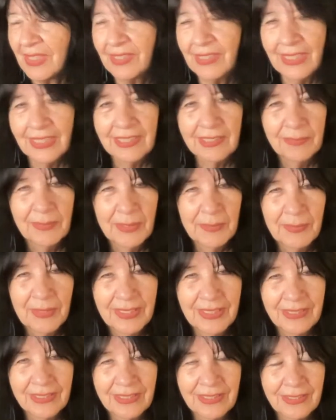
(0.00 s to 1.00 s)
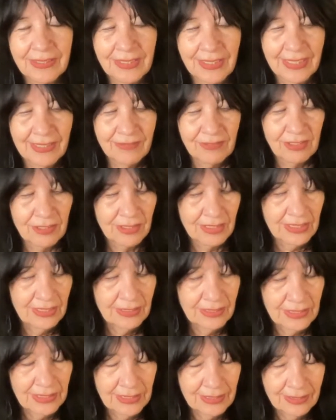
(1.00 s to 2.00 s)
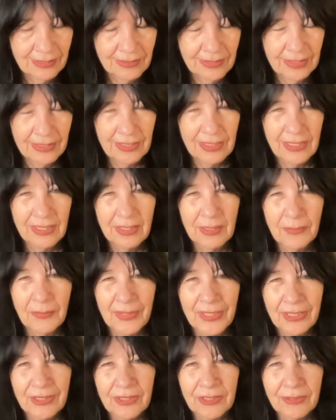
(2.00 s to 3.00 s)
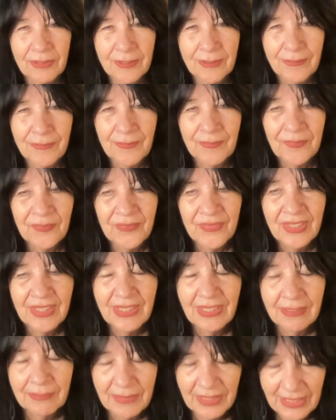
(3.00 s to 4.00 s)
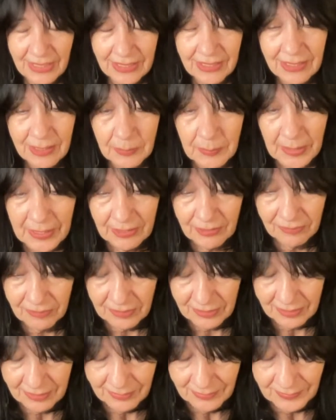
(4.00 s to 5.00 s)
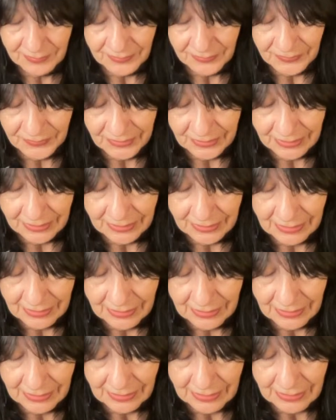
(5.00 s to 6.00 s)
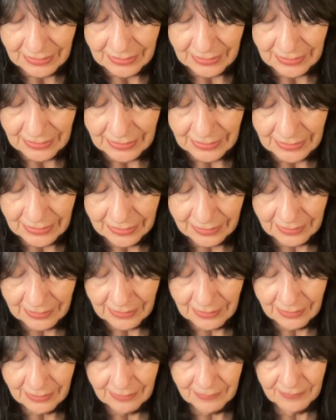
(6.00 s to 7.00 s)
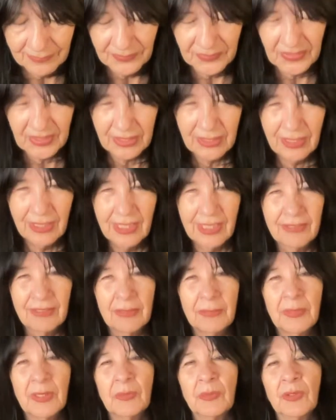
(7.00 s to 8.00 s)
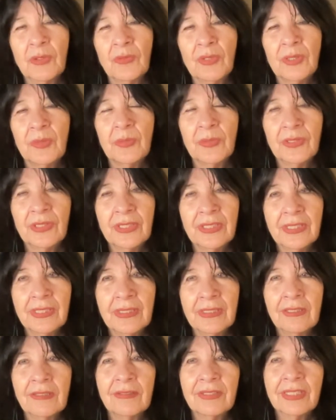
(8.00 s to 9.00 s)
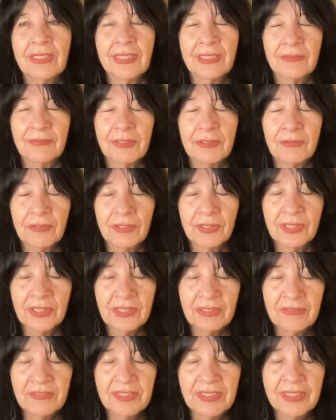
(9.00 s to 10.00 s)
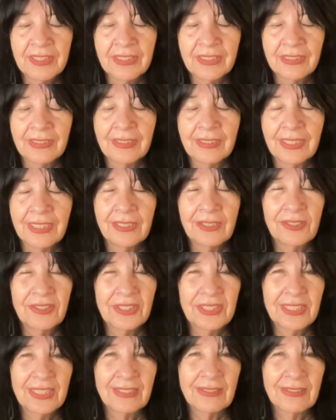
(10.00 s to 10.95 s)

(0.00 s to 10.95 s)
it takes me months. I have to lay it down, and then I come back to it because it's painful. And I remember one morning knowing that we were leaving, and I looked